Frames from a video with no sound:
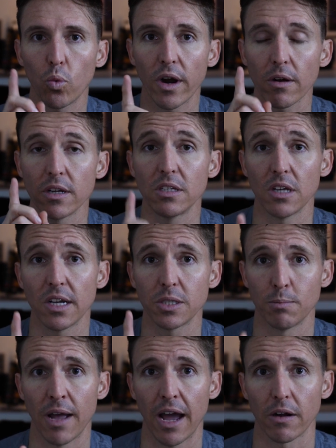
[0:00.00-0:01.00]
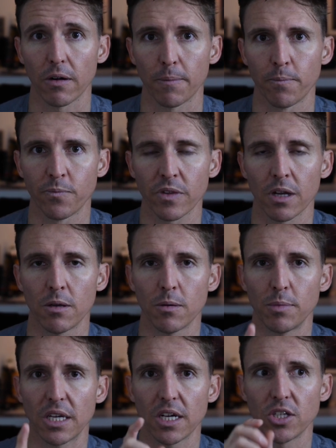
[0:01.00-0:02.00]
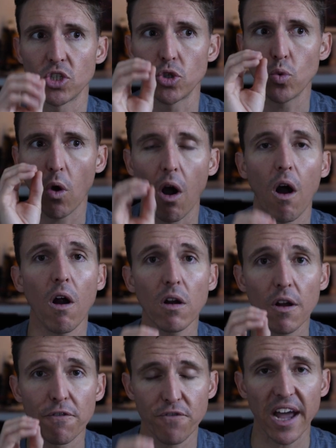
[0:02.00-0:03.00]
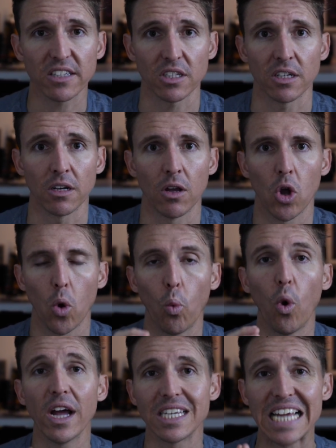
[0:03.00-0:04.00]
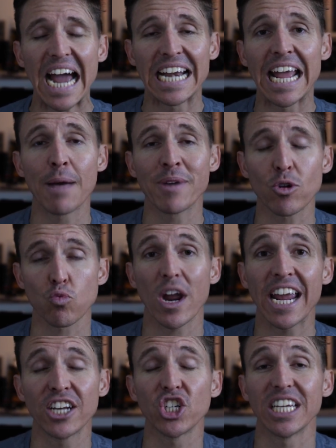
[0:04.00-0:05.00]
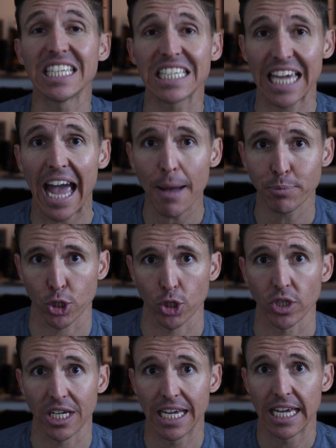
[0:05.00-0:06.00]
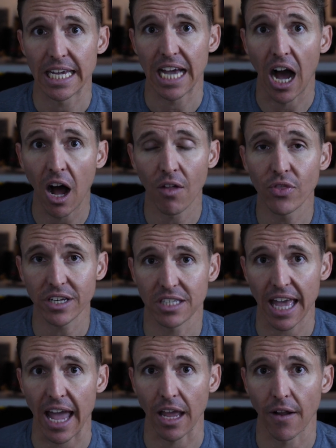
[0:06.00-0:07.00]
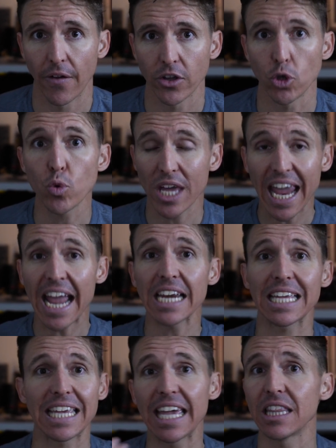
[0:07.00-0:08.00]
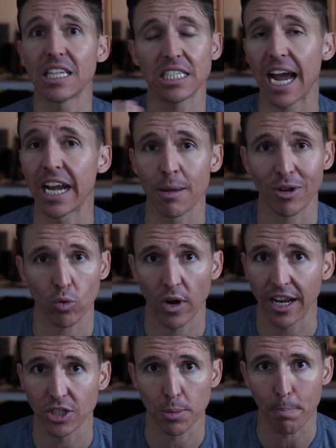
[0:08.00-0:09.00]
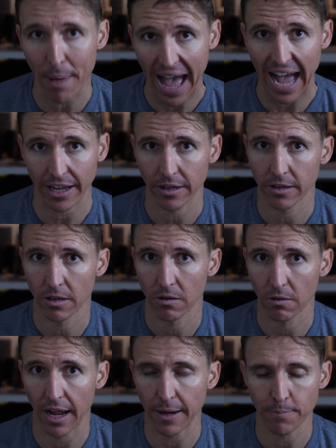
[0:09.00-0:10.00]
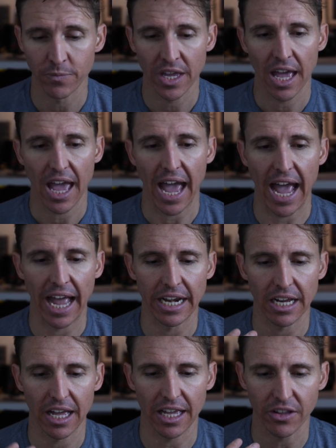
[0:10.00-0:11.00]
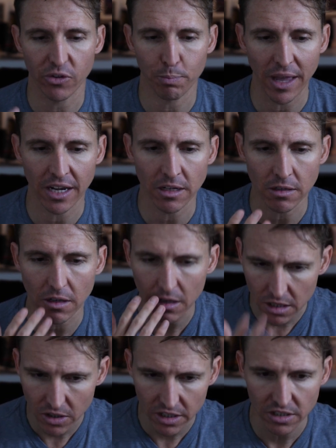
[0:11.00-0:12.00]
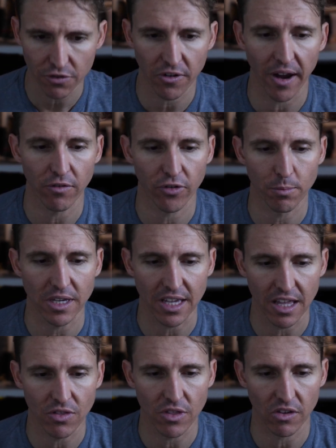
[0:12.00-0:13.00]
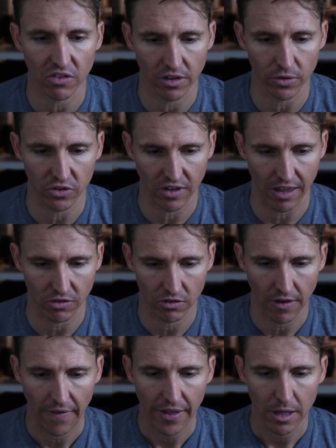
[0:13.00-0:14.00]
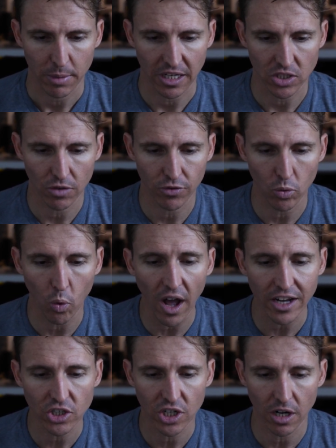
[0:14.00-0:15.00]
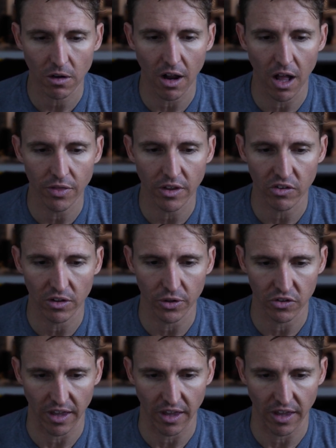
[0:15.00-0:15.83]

where it does matter, because you are affecting what dynamic range is captured on the day. You can't get the dynamic range back, right? And it's been clearly defined for me in this little test. Because if you watch here on this little